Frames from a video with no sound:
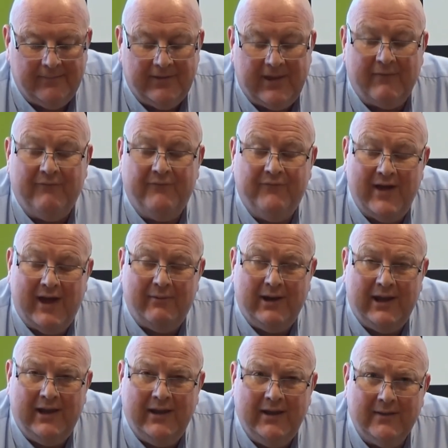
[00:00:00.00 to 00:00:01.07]
They're
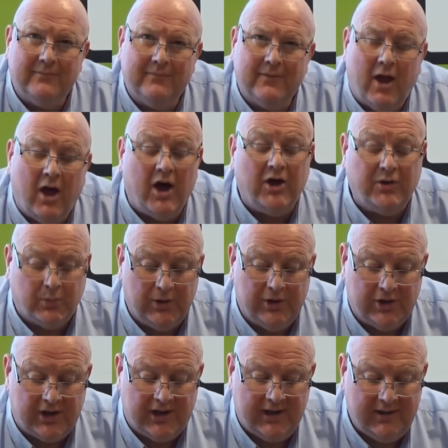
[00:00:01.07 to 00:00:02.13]
very
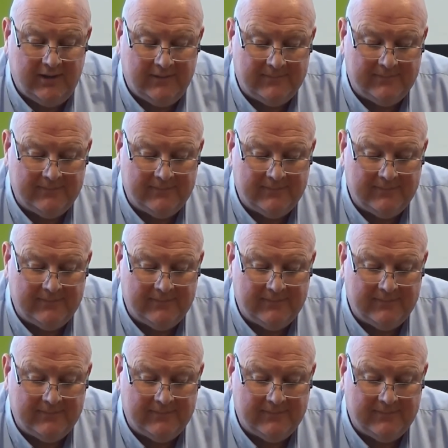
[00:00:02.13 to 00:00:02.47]
hardworking,